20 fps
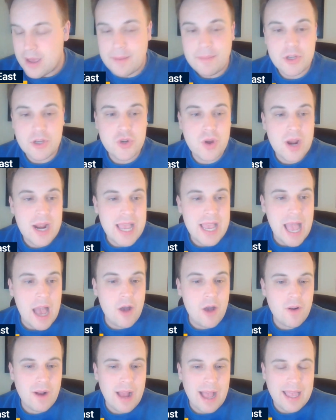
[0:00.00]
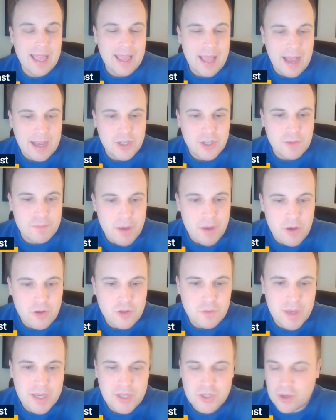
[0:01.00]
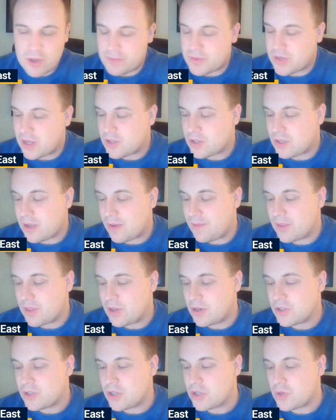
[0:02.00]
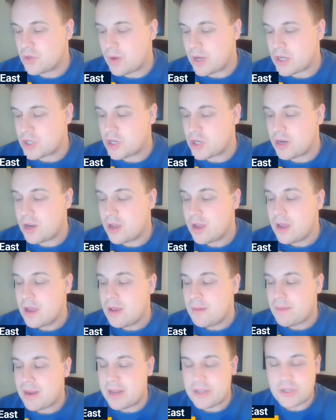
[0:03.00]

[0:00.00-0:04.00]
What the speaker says: But trading out, I suppose, makes some sense given their situation. But